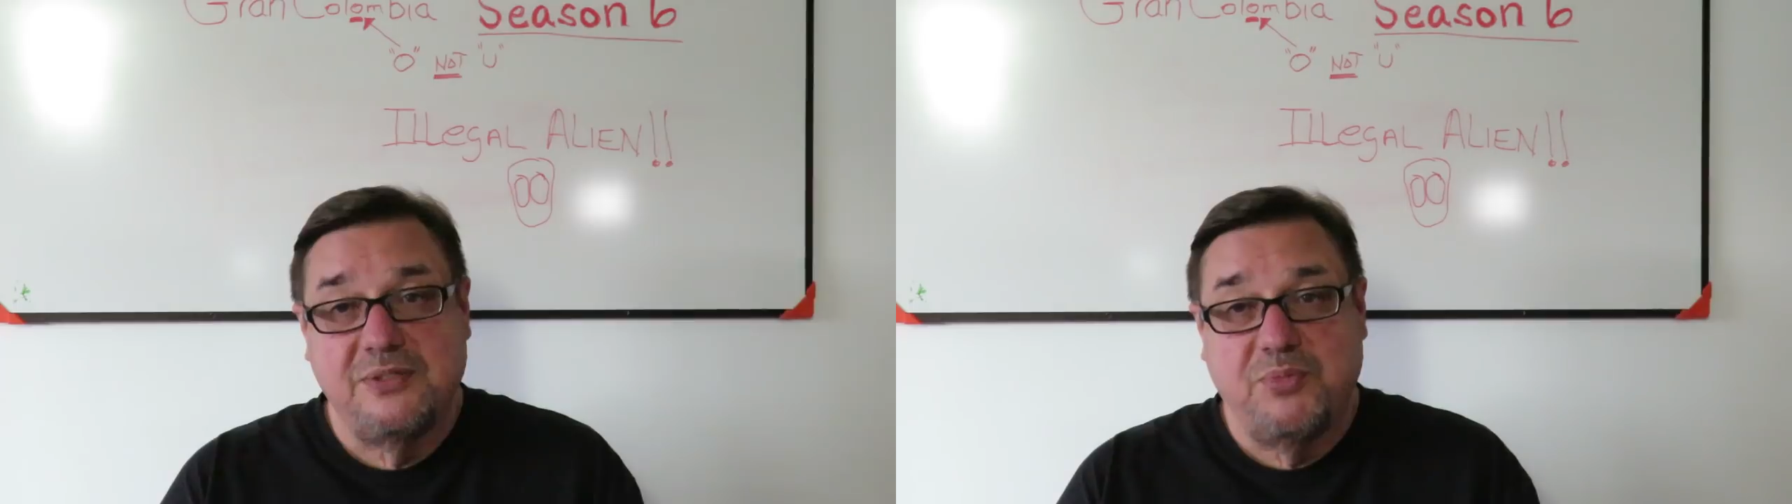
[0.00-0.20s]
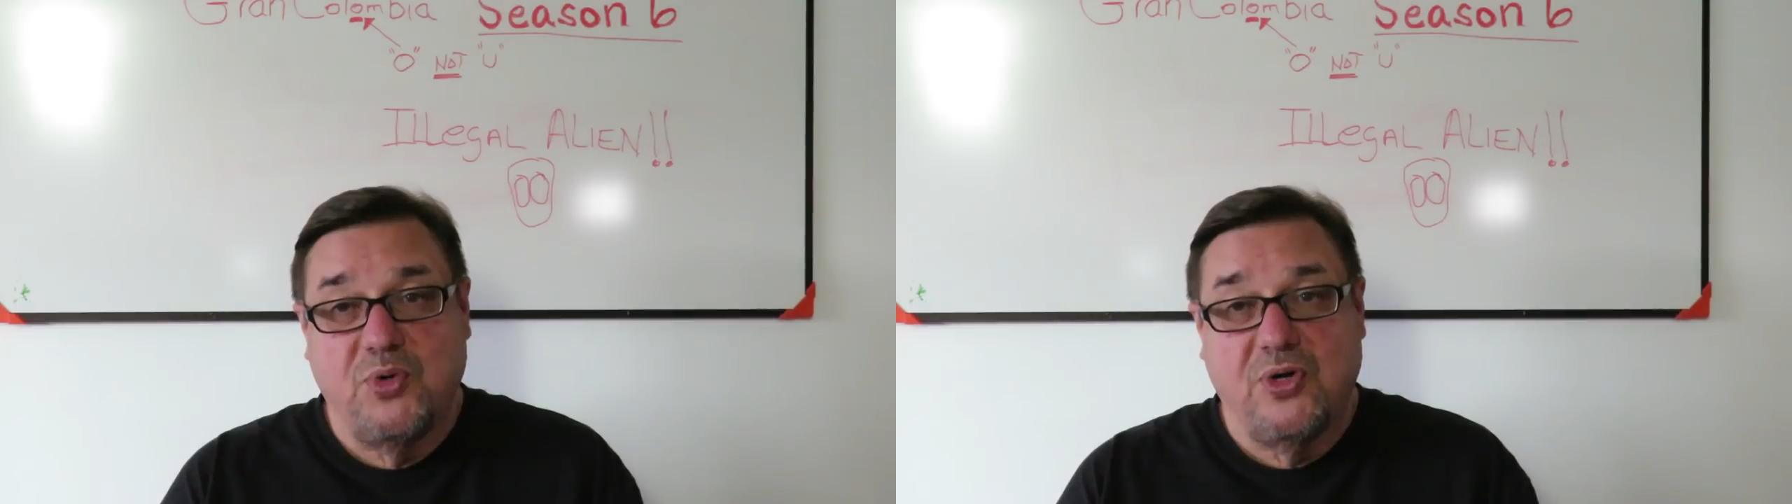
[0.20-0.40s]

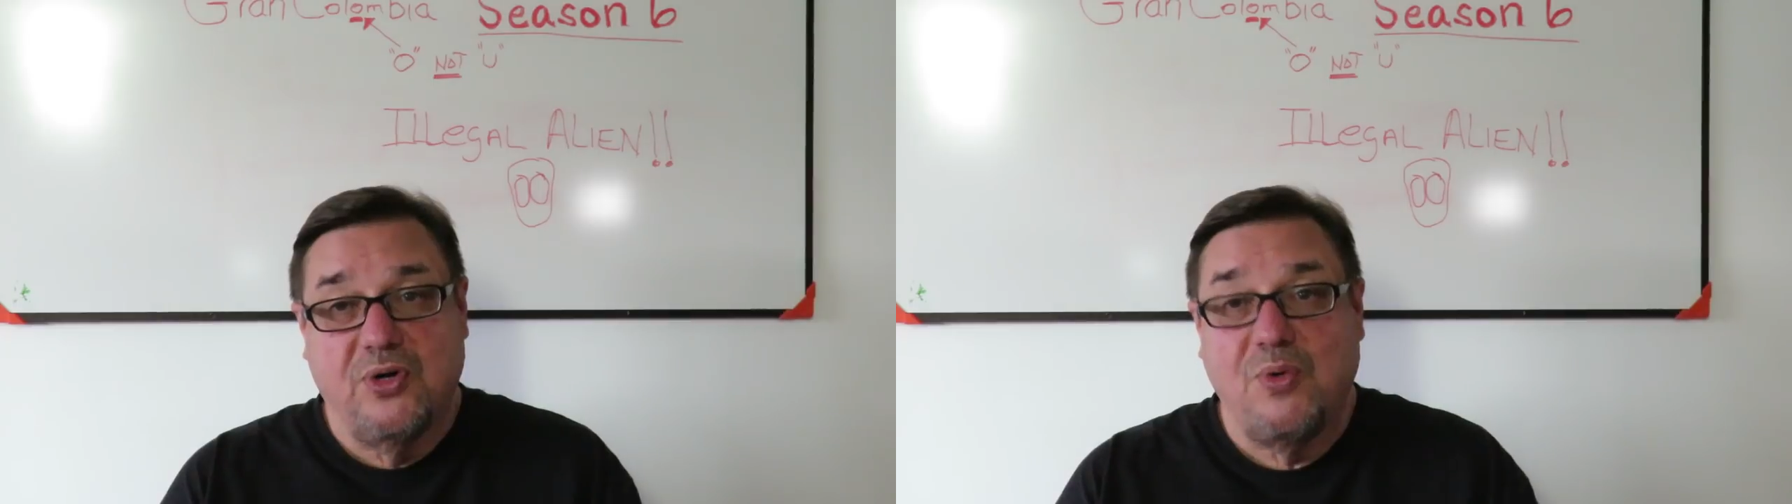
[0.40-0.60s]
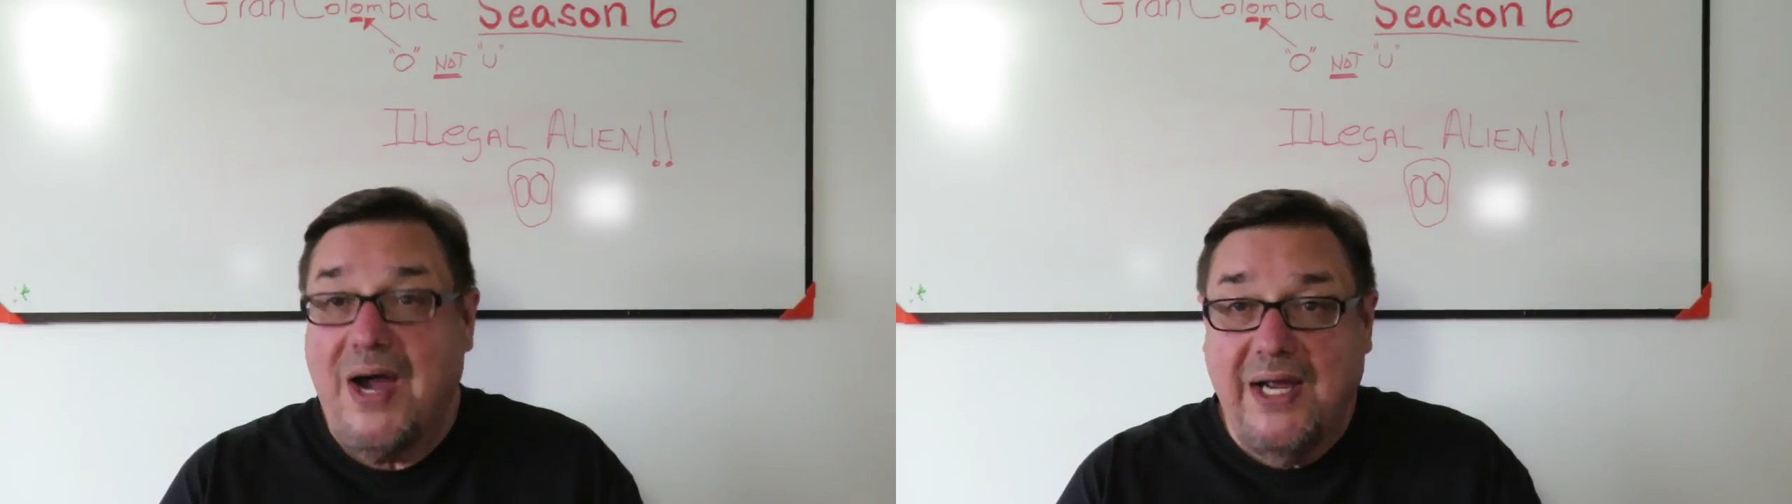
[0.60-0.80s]
the
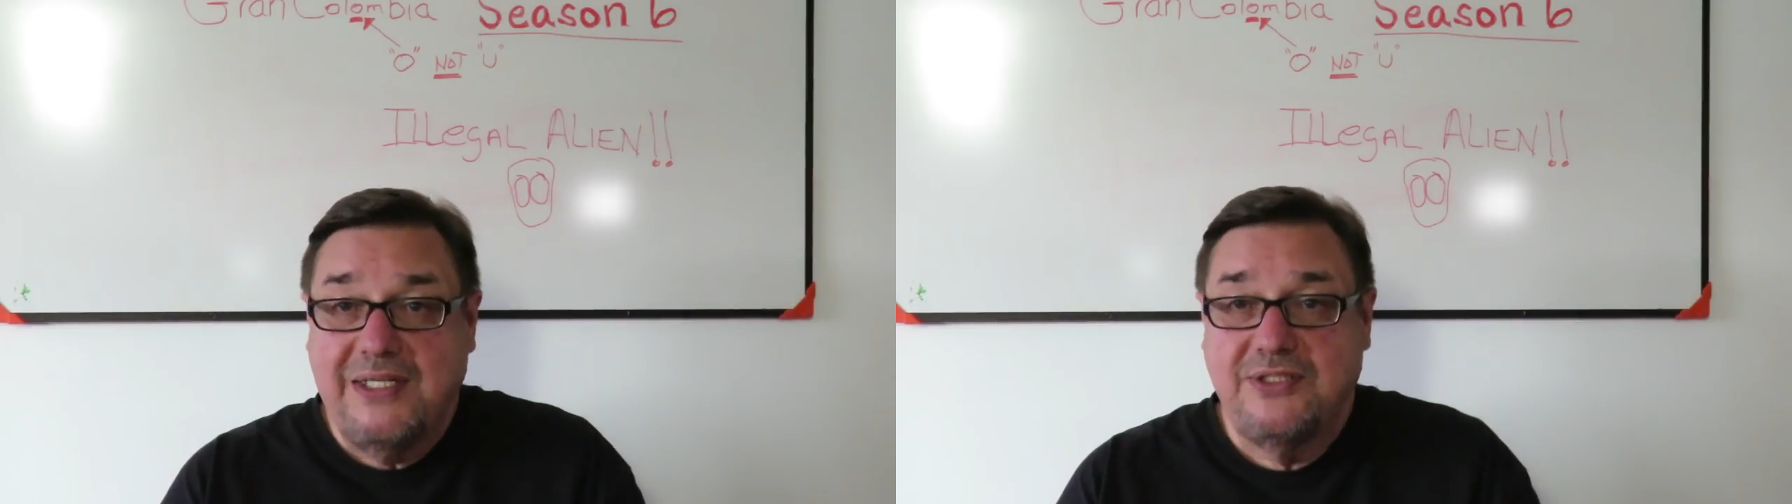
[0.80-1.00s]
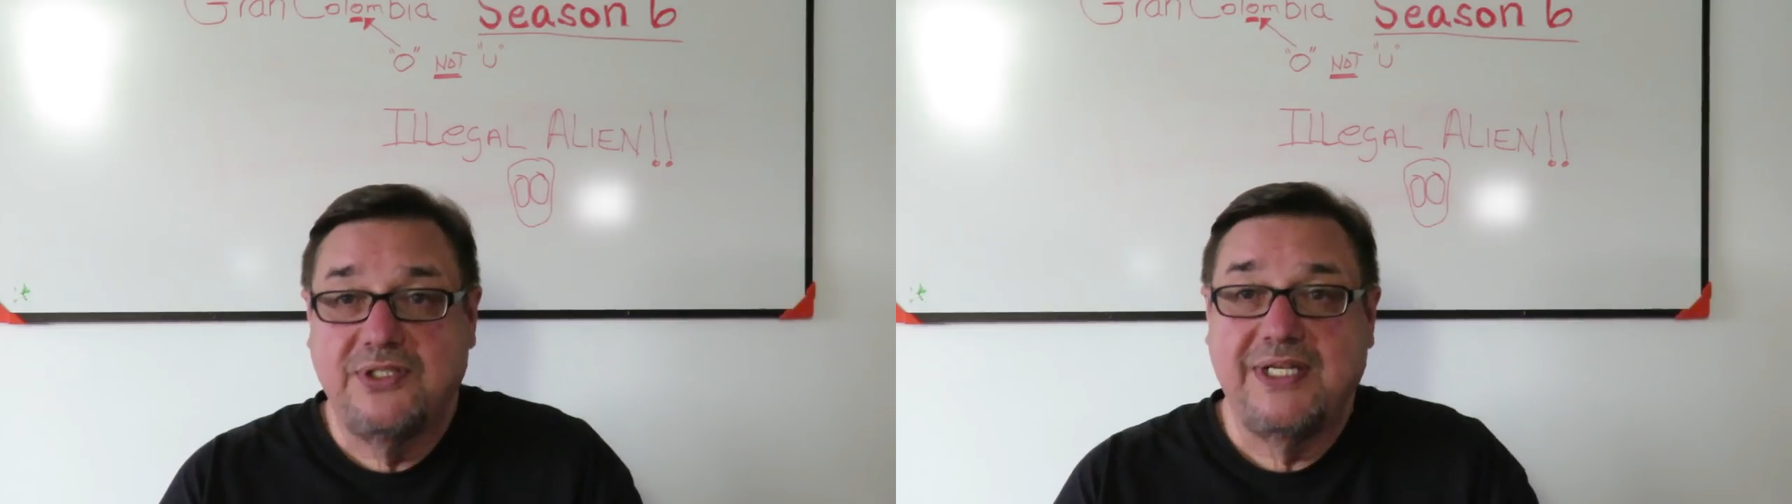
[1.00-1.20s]
border.
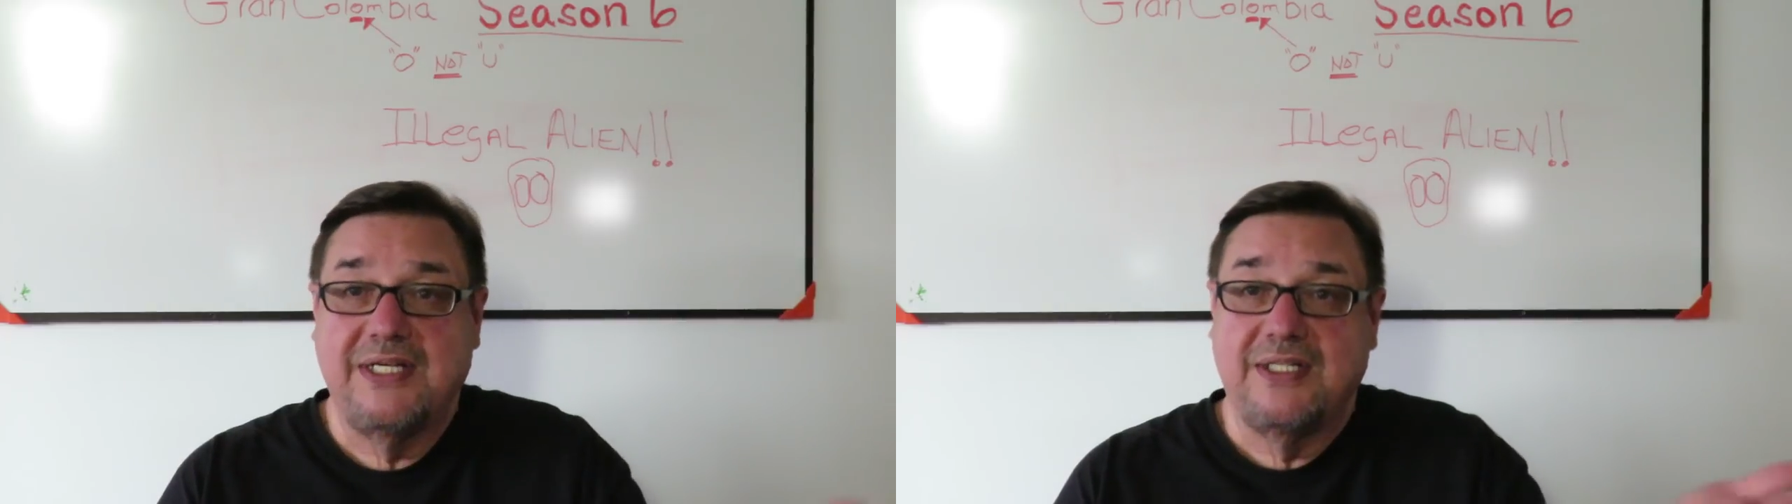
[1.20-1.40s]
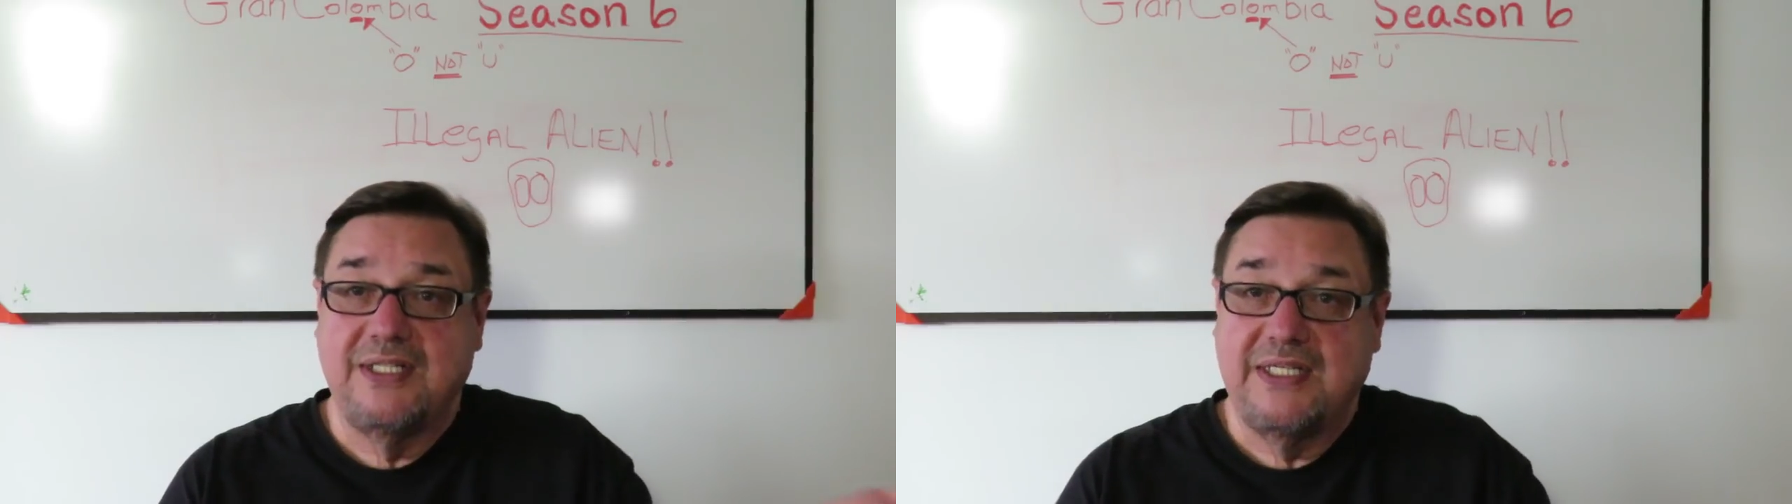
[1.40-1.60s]
Why? To
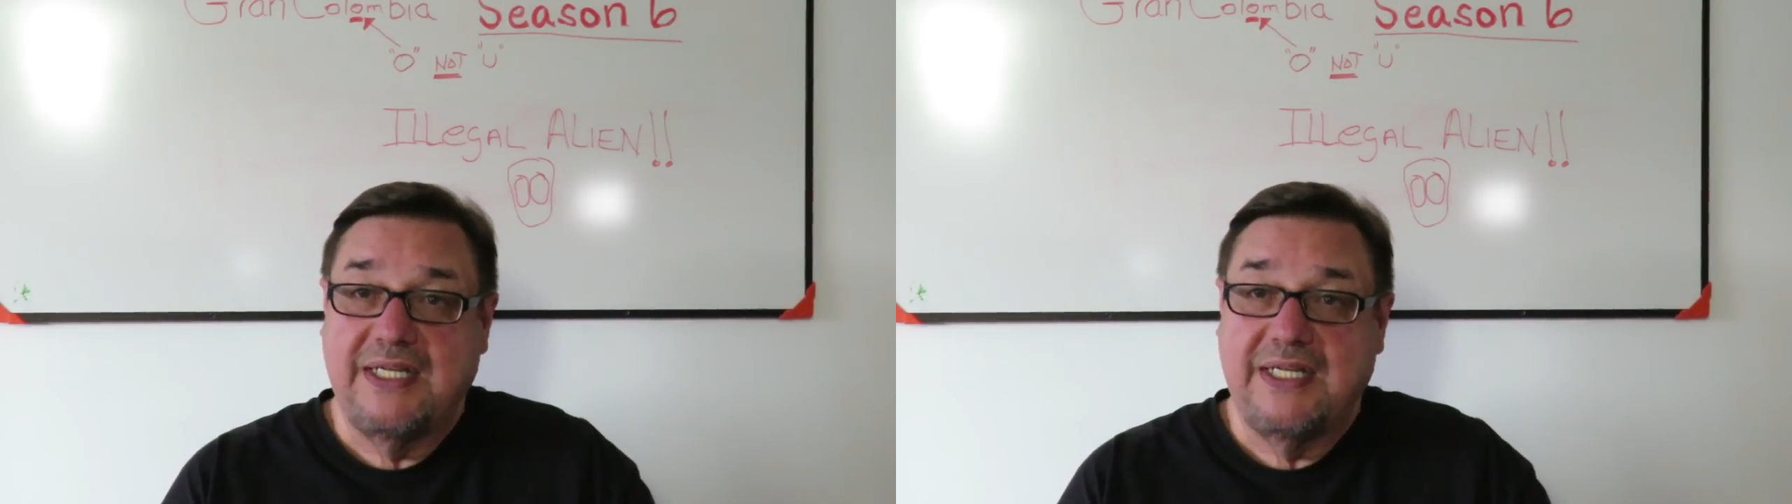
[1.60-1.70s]
get an